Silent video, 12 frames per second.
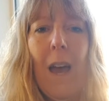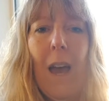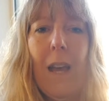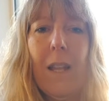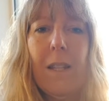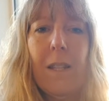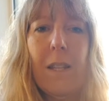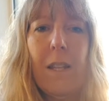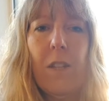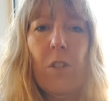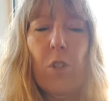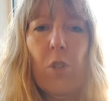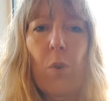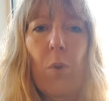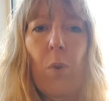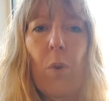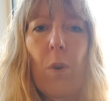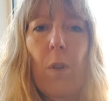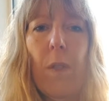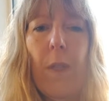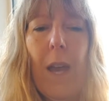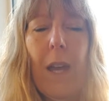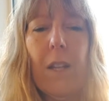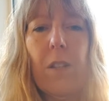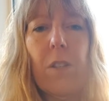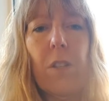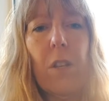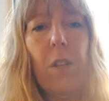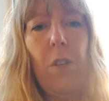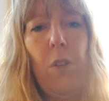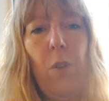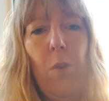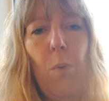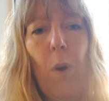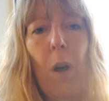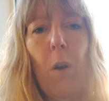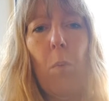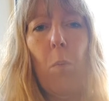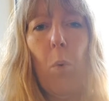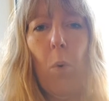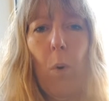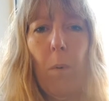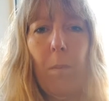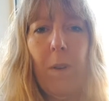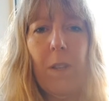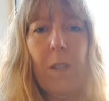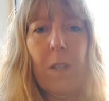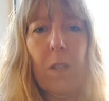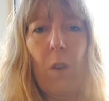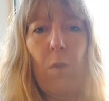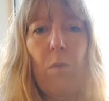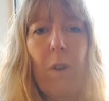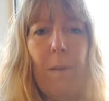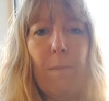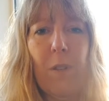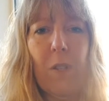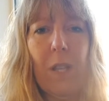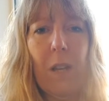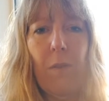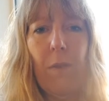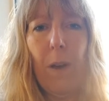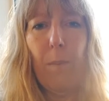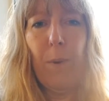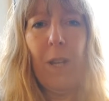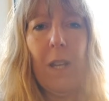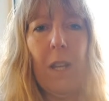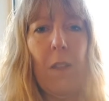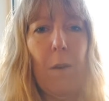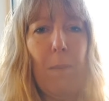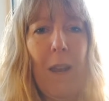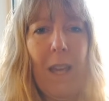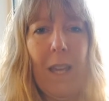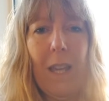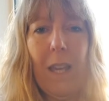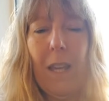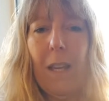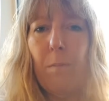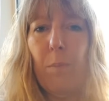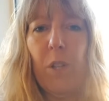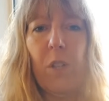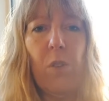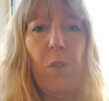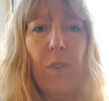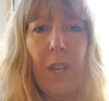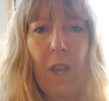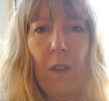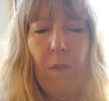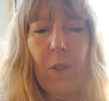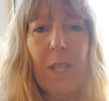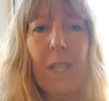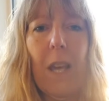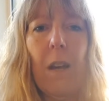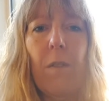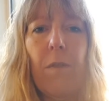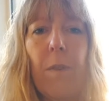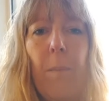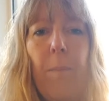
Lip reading: and ensure that you are warm. So wrap yourself up in another blanket, put a duvet over yourself,